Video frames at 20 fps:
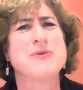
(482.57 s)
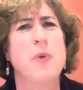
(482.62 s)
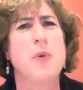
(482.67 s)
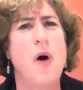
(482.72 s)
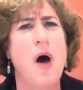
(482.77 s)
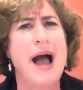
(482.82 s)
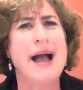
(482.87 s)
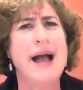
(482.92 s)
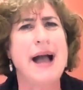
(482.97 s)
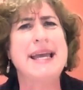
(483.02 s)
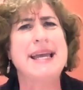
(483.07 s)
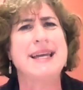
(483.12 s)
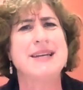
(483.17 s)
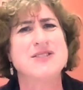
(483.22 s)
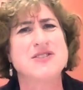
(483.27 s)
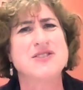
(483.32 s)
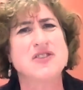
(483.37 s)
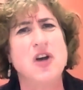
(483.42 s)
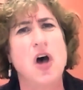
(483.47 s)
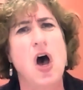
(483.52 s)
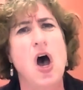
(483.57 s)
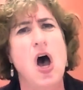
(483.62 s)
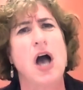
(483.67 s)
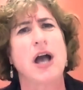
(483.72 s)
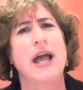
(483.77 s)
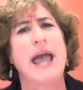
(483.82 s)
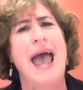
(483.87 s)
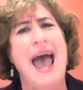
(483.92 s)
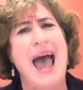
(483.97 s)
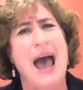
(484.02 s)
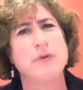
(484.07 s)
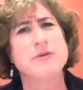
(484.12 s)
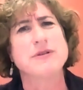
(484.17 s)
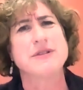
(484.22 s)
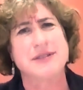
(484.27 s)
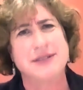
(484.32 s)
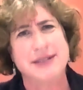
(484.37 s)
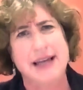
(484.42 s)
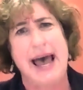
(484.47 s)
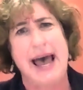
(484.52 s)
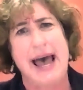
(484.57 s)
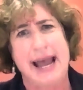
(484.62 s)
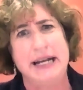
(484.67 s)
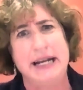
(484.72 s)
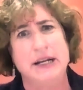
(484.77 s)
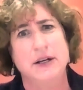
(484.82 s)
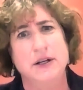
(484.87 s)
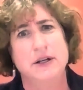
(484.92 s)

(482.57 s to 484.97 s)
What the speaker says: walking his dog outside,